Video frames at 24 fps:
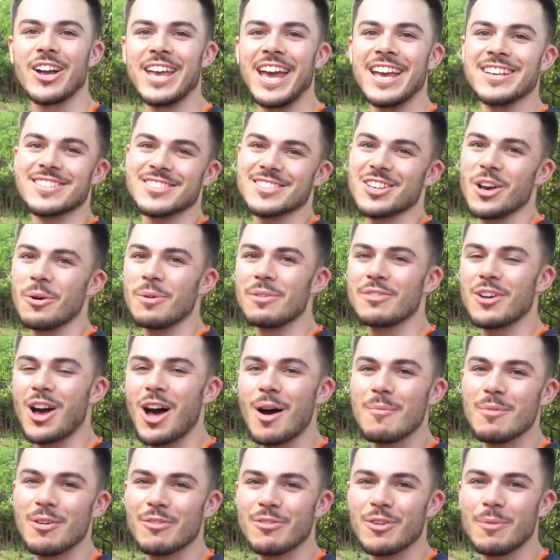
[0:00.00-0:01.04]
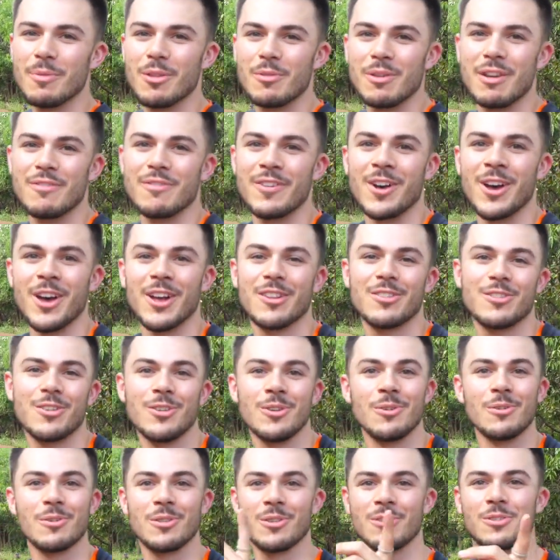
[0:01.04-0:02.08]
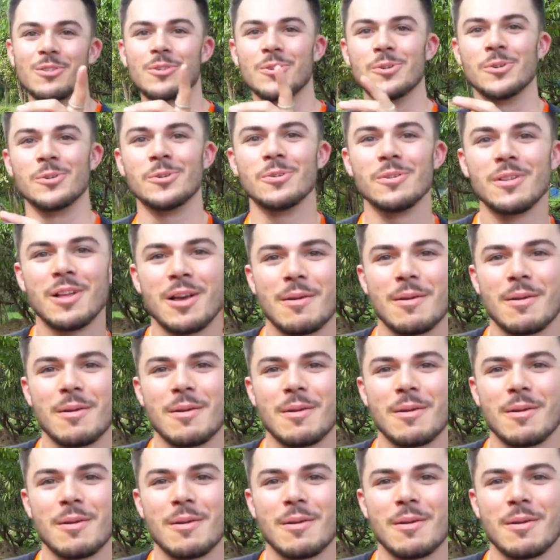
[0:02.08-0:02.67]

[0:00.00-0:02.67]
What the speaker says: Okay, so we've come from the river to the school.